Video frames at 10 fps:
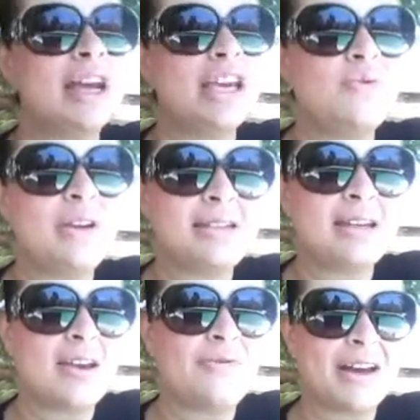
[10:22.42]
that you need
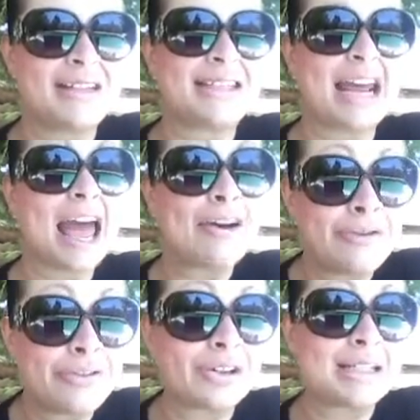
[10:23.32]
to invest
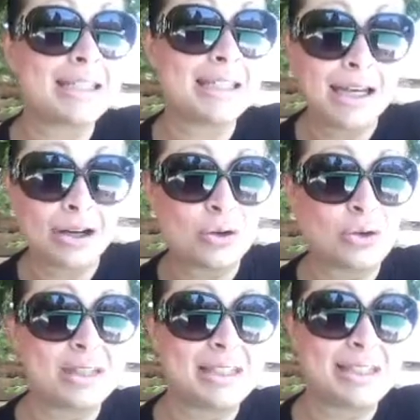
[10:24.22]
every
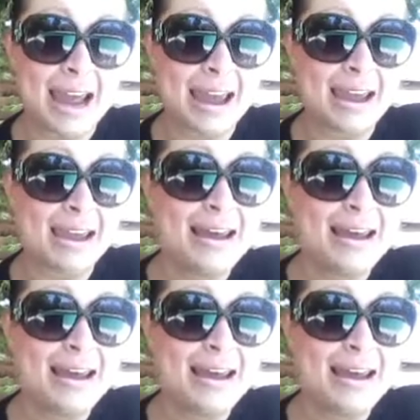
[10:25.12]
single day.